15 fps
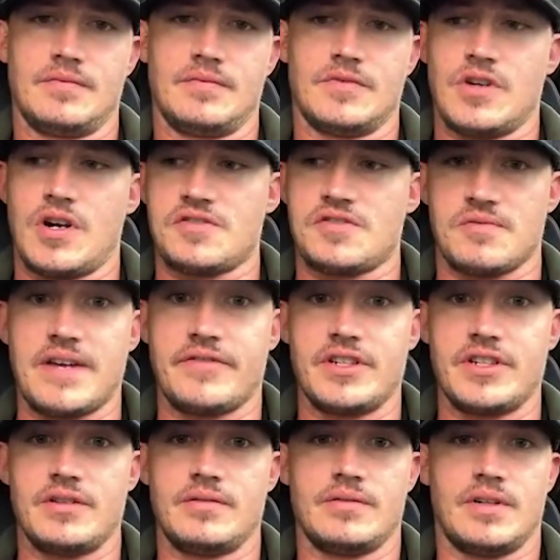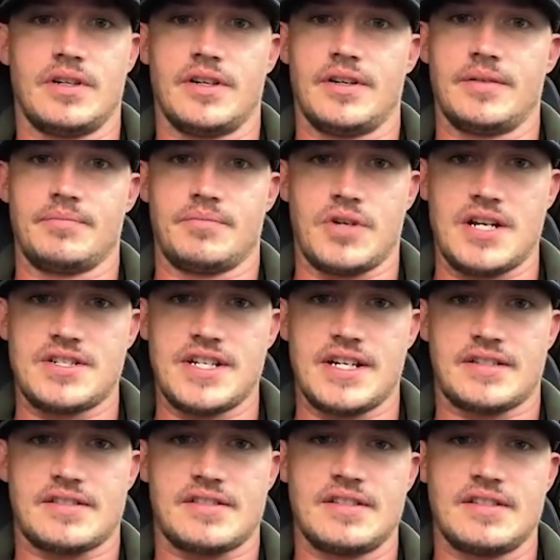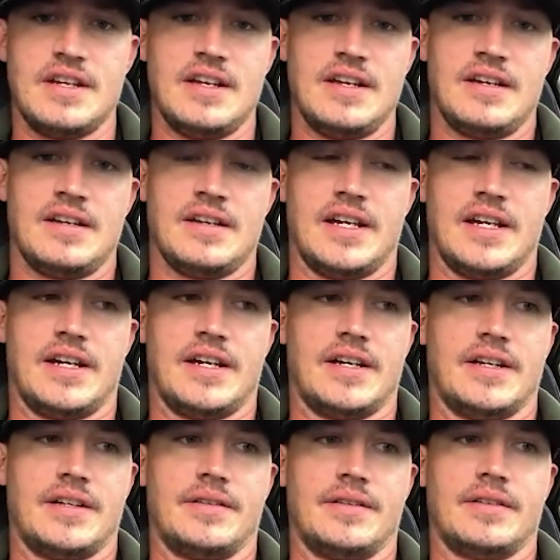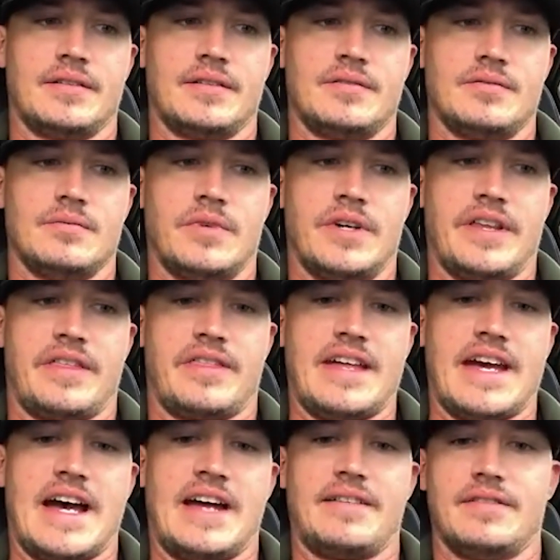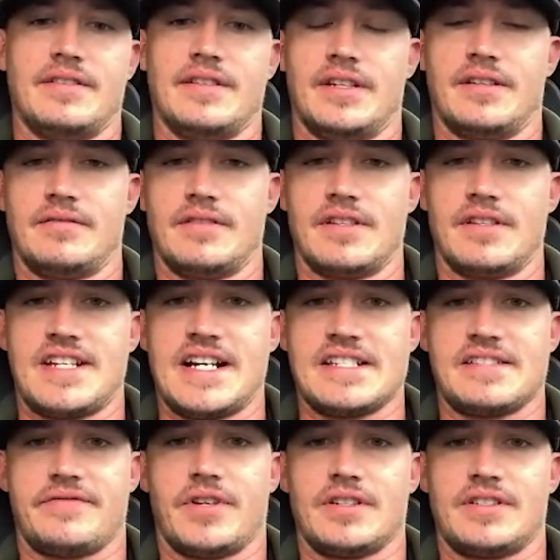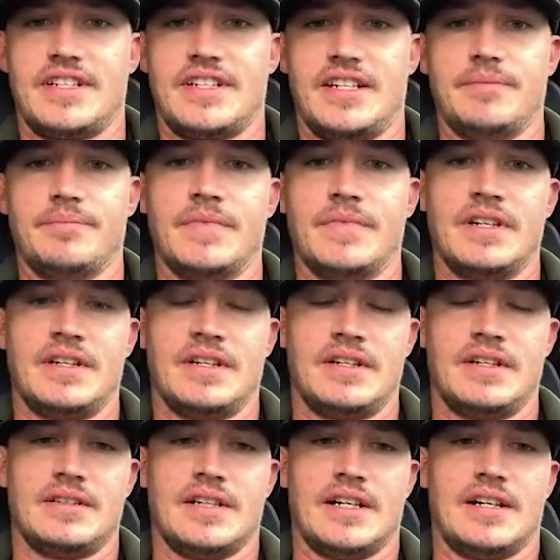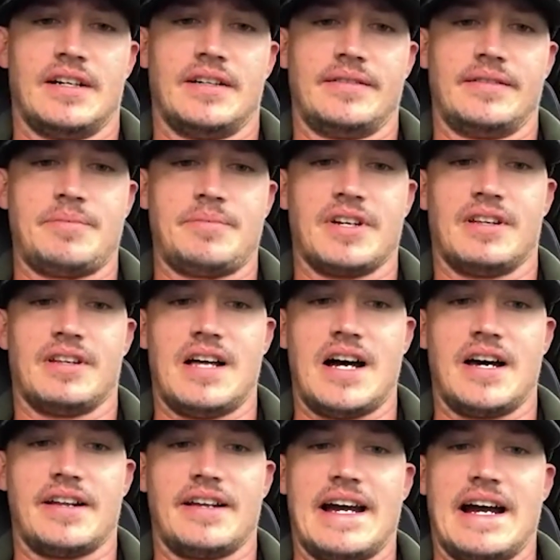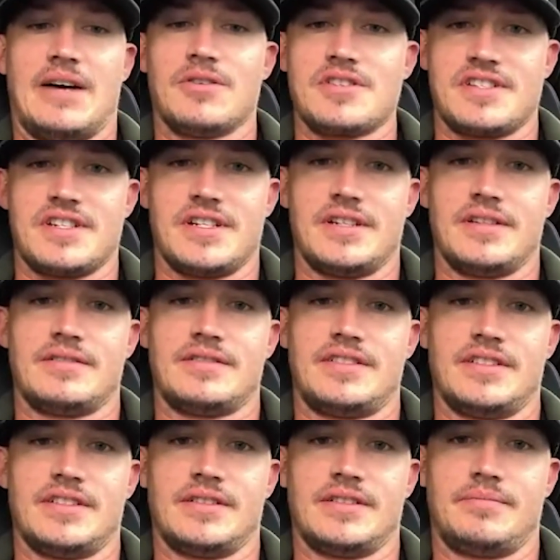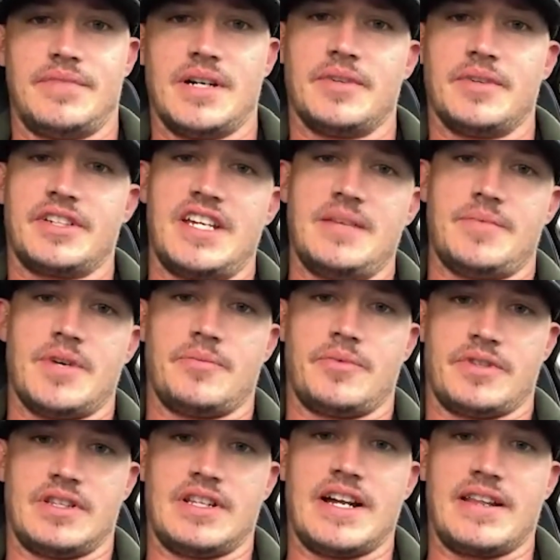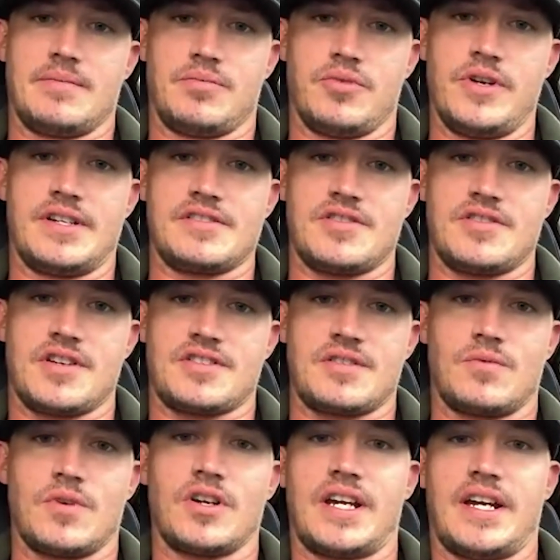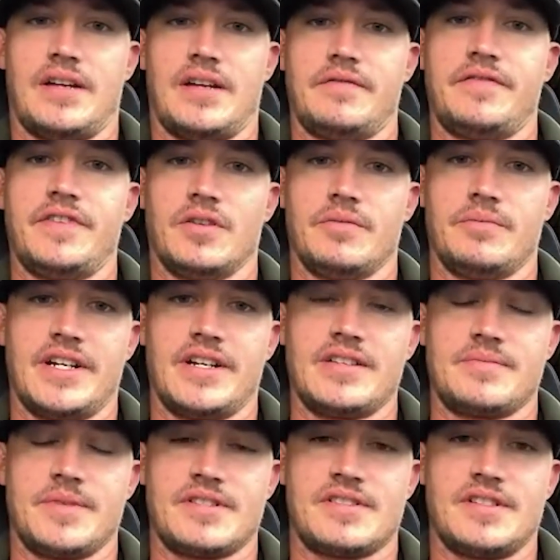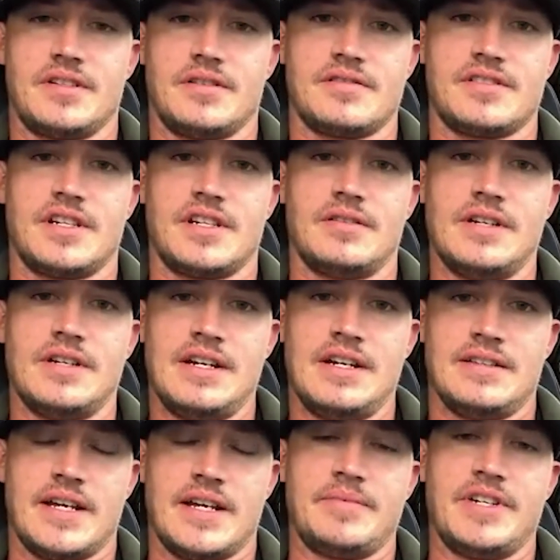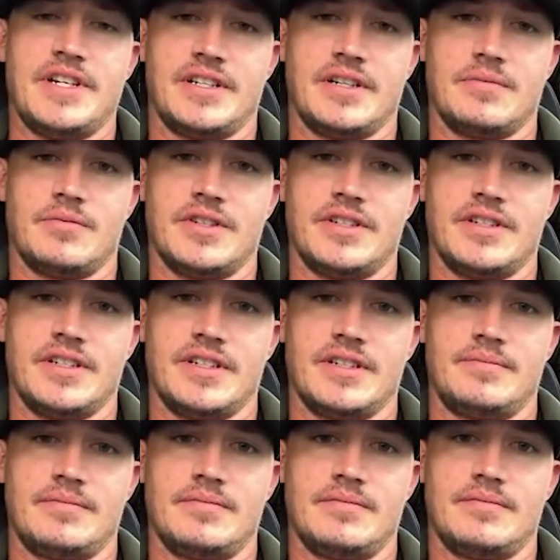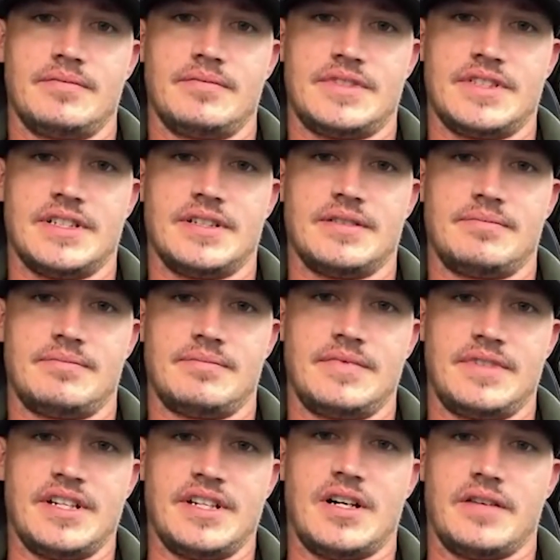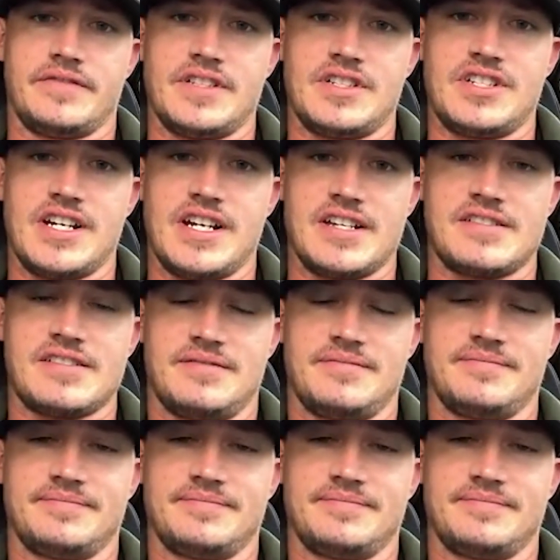gross revenue on projects, and with that the, the size of our team, uh, I put a lot of hours in to be able to keep up with a lot of the pre-construction work and field management still. So that'd be a good one to to get off the chest.